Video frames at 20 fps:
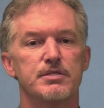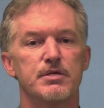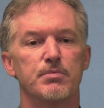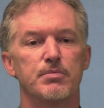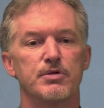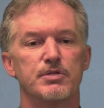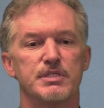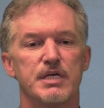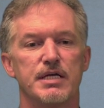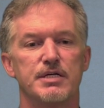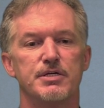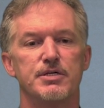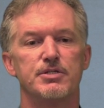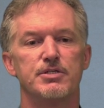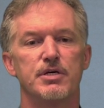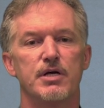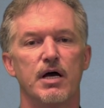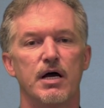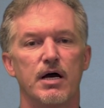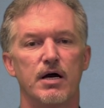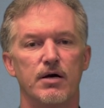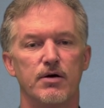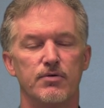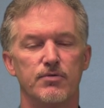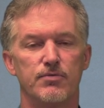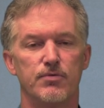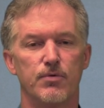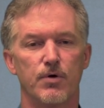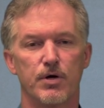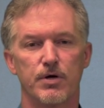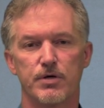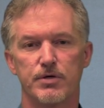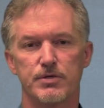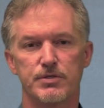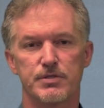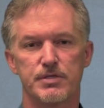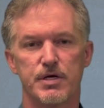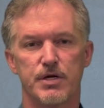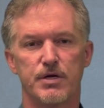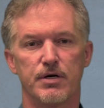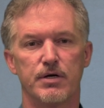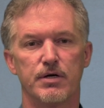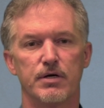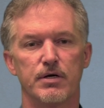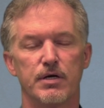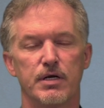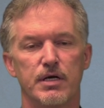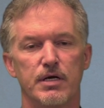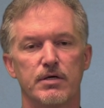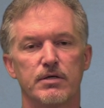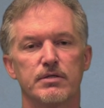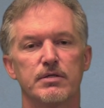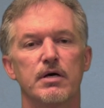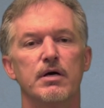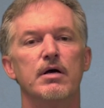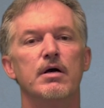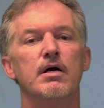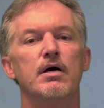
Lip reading: the percentage of workers that are killed